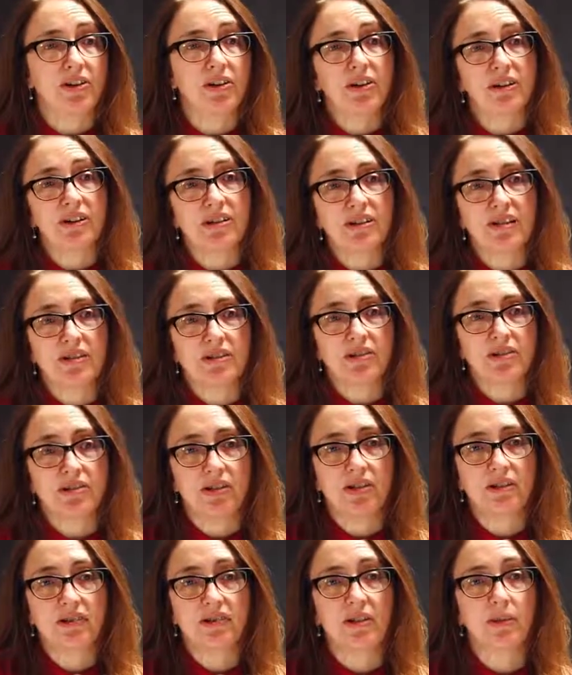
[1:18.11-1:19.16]
architecture
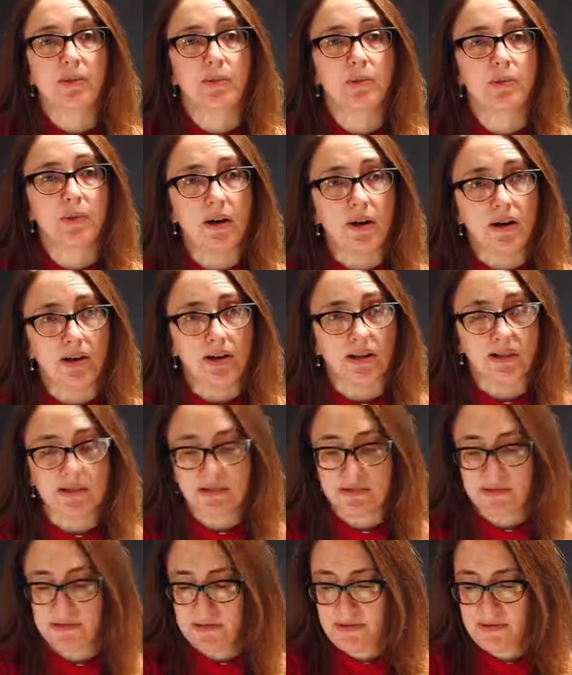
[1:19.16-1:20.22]
of the
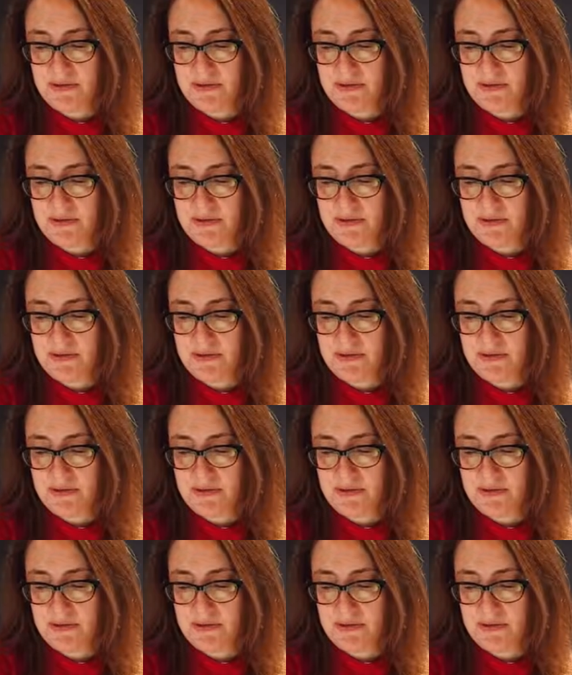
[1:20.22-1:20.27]
wall,